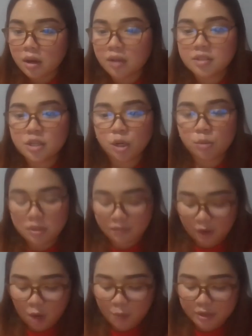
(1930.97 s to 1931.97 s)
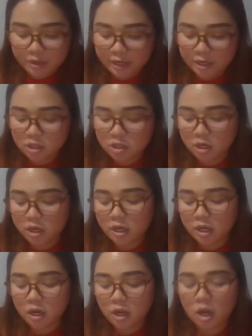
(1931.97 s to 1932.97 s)
In terms of
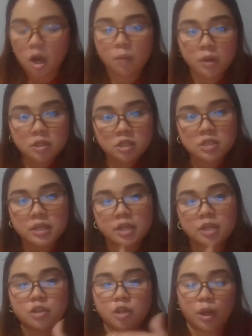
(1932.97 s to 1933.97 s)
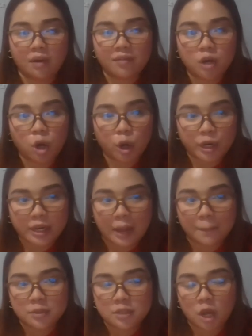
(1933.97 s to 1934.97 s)
accommodation, how much is do you have an
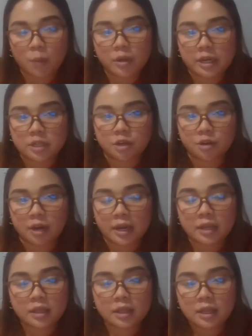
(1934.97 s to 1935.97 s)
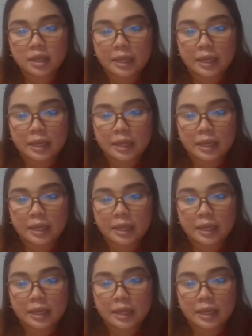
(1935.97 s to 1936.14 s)
on-campus accommodation, right?